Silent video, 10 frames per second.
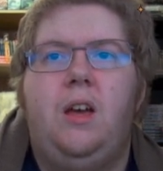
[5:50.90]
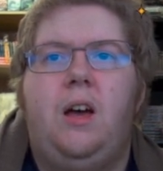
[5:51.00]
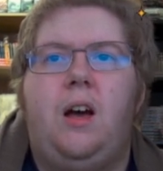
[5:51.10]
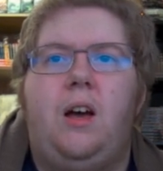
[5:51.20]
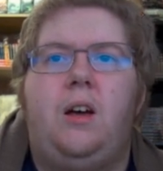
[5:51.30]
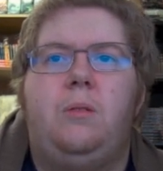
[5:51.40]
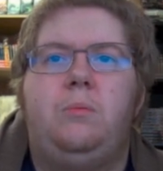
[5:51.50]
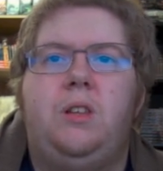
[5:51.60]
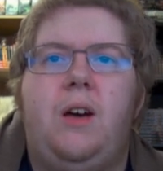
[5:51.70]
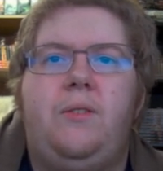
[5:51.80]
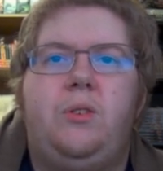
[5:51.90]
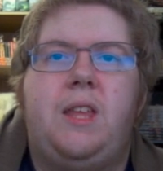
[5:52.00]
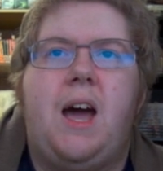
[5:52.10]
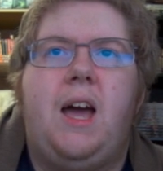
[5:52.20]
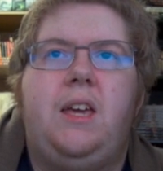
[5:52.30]
Level
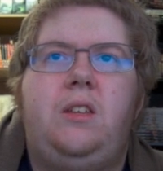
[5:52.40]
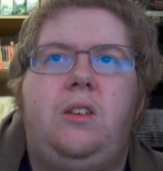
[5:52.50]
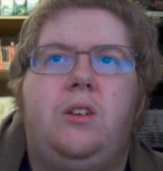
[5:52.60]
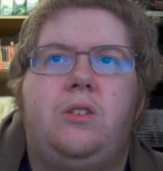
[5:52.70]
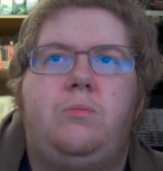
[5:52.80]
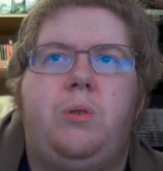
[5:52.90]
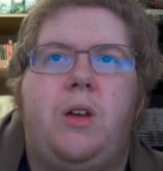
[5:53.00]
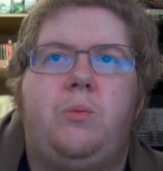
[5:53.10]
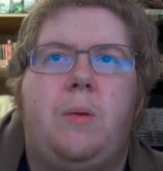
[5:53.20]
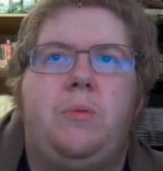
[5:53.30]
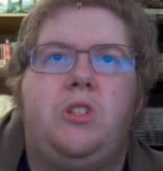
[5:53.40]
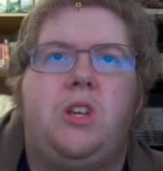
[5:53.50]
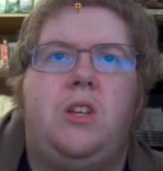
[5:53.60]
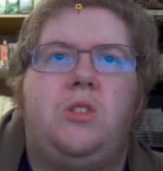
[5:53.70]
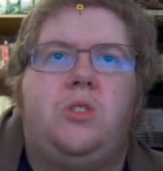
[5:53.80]
9, your breath weapon
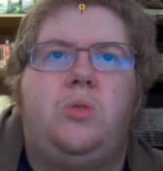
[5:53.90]
changes